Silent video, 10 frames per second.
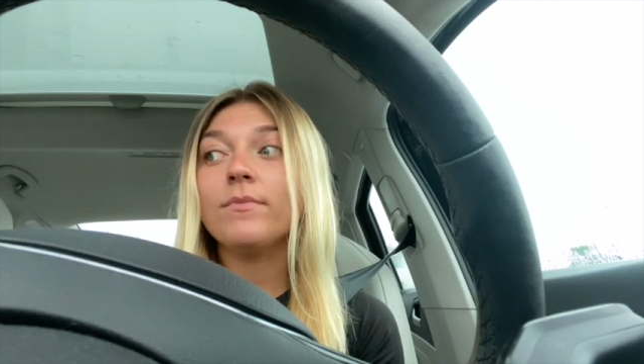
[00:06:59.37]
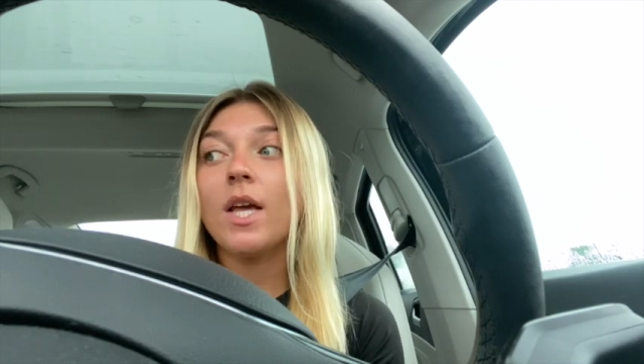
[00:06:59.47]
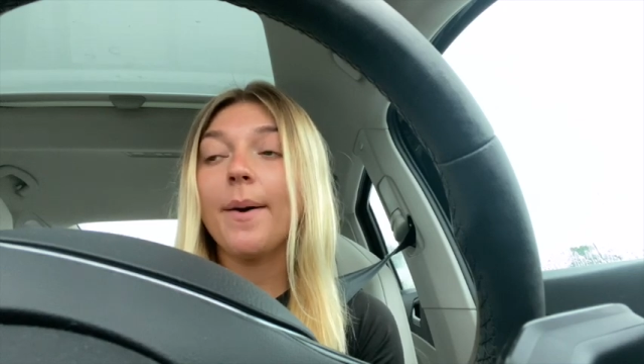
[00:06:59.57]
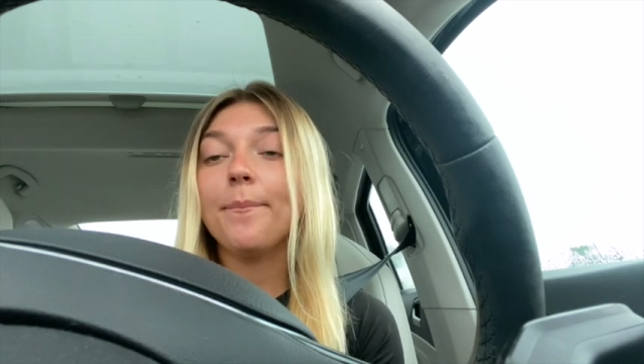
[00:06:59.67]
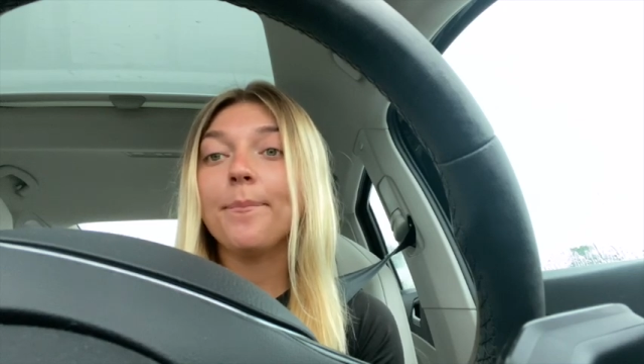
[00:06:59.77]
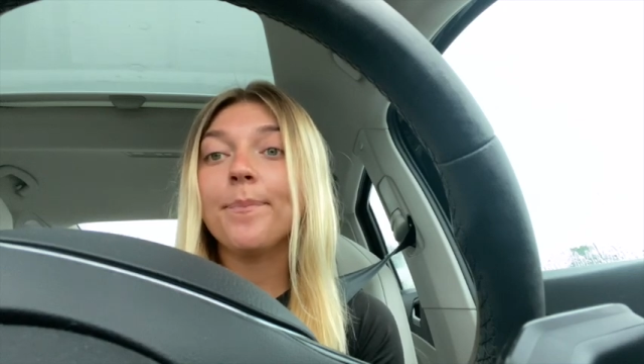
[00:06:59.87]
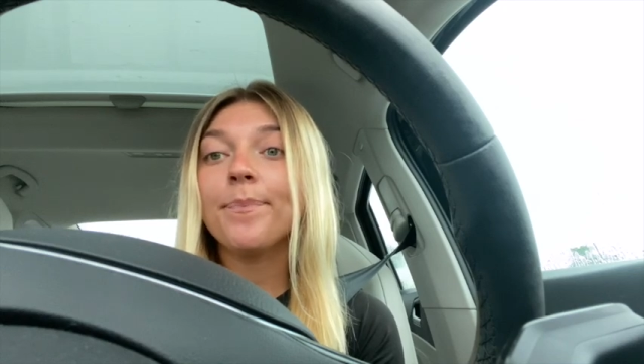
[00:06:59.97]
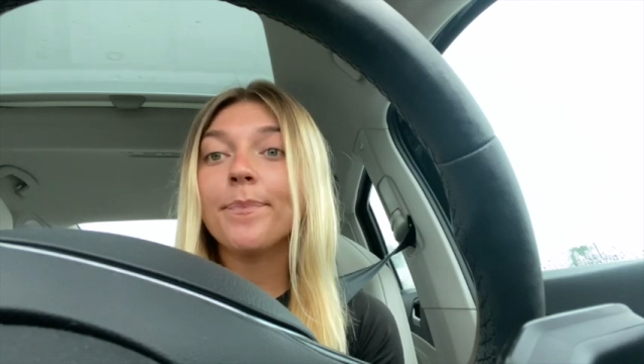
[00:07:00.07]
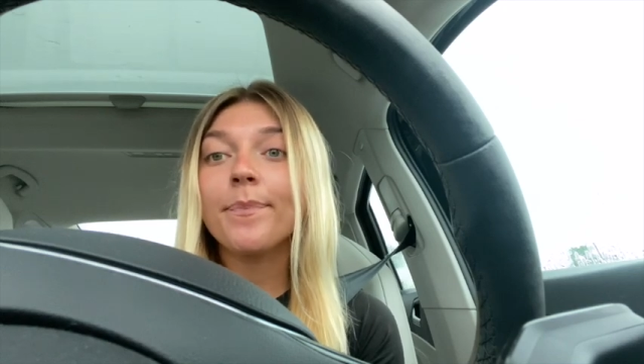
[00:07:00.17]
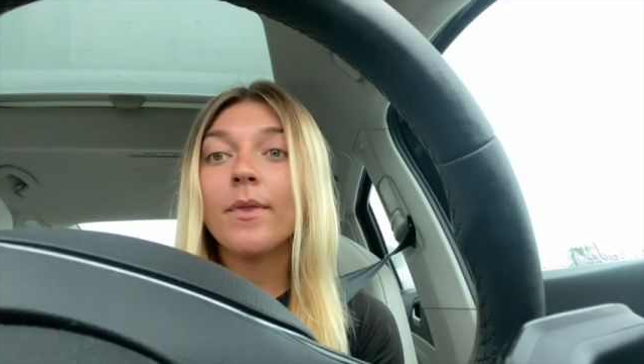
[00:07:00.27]
yep.
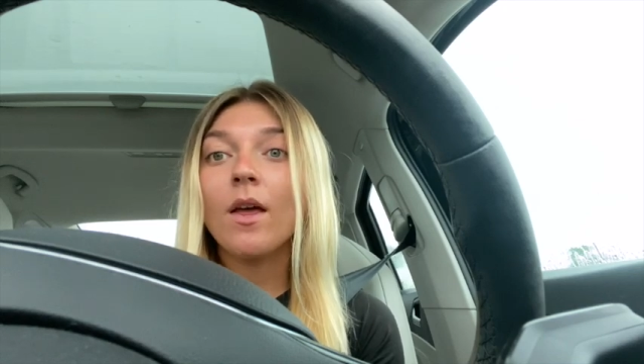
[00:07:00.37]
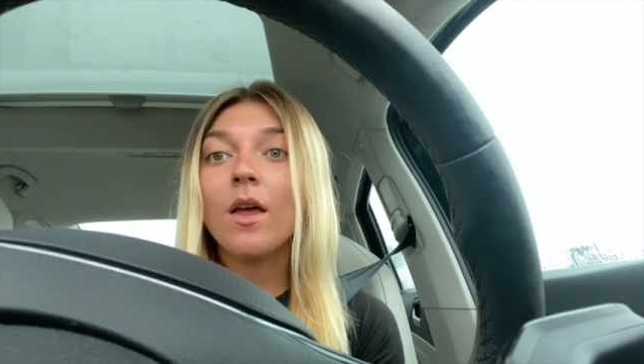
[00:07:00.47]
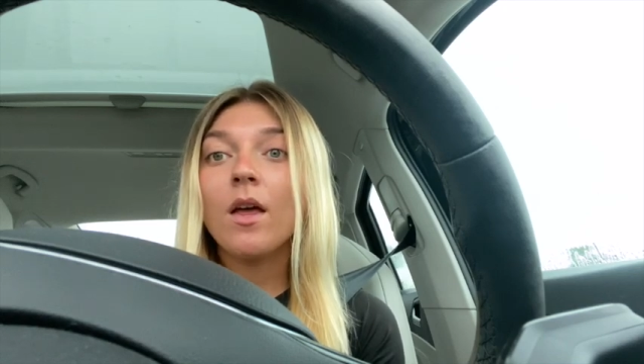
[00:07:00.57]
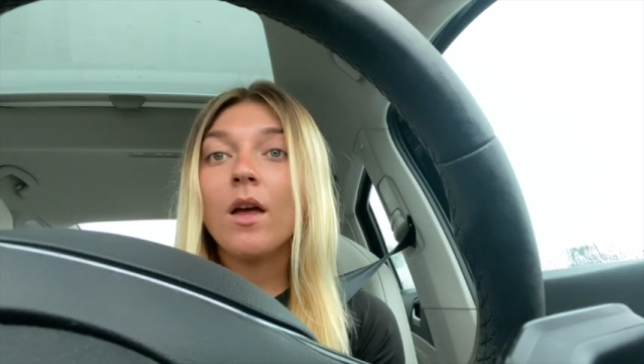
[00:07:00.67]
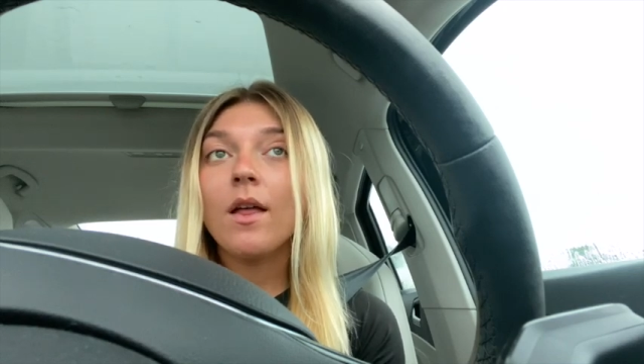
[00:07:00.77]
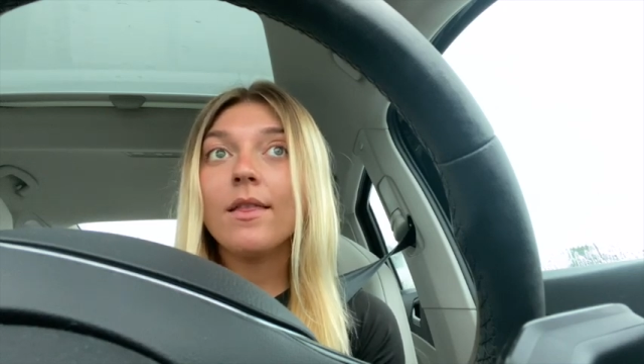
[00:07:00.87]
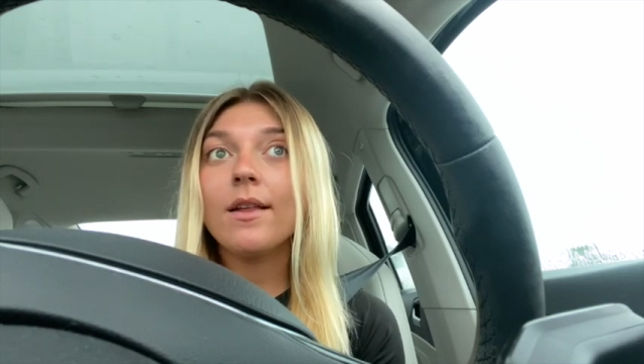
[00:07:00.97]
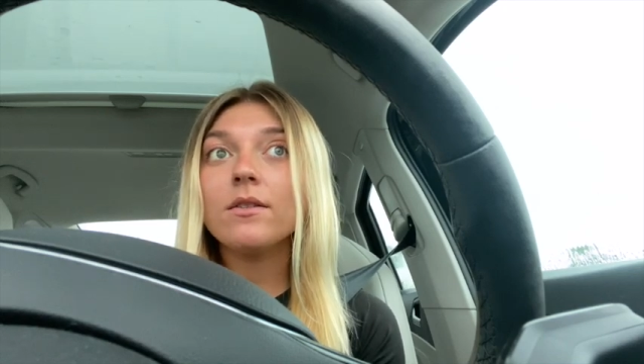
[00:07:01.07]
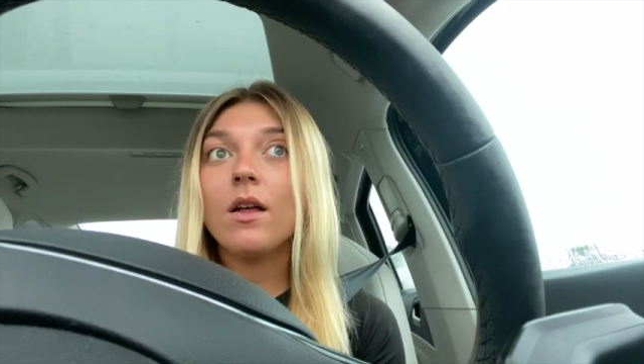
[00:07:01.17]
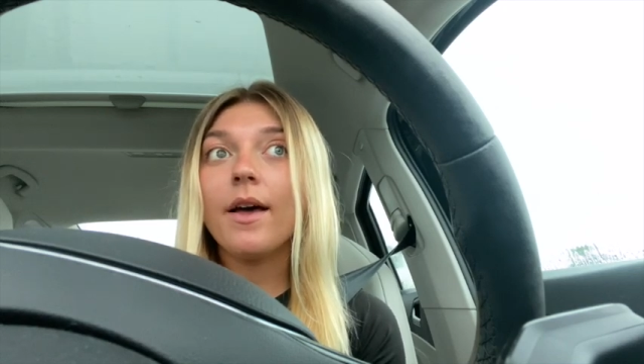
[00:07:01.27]
And
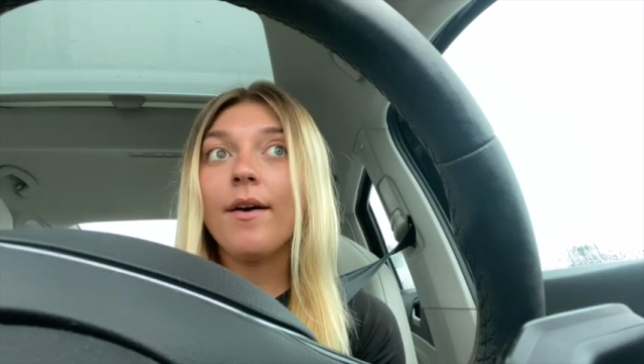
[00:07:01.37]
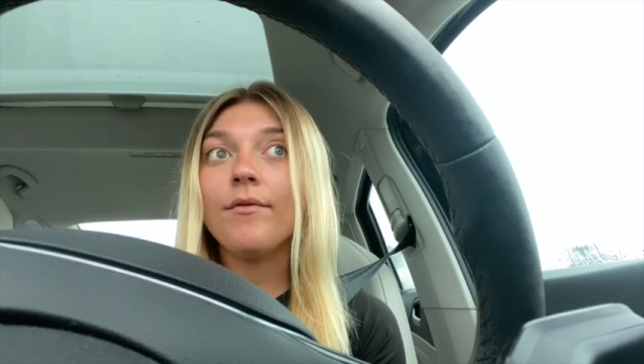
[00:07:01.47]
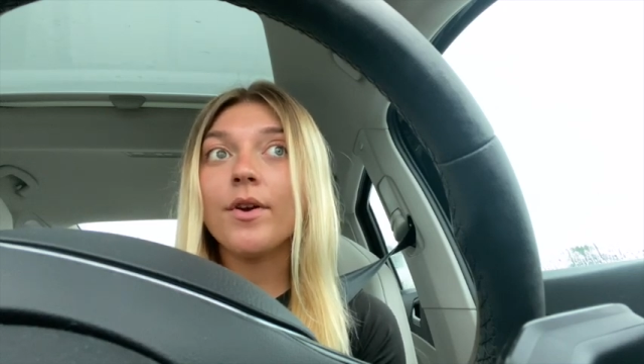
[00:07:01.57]
that's all I have for